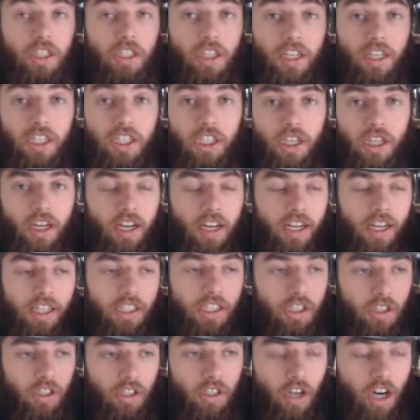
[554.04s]
she,
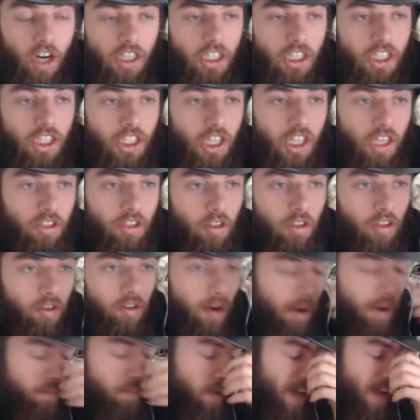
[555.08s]
Carnage just on a
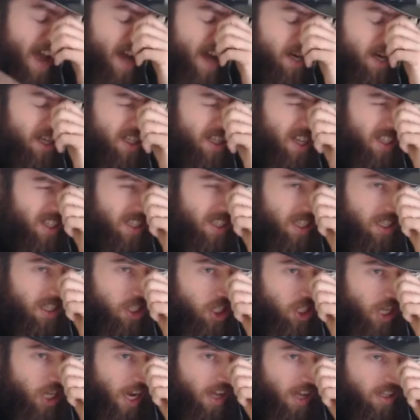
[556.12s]
rampage. Eddie's out in
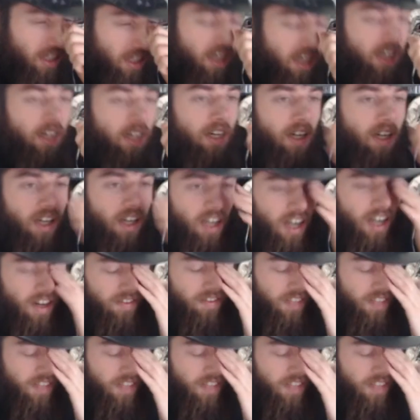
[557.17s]
jail, kind of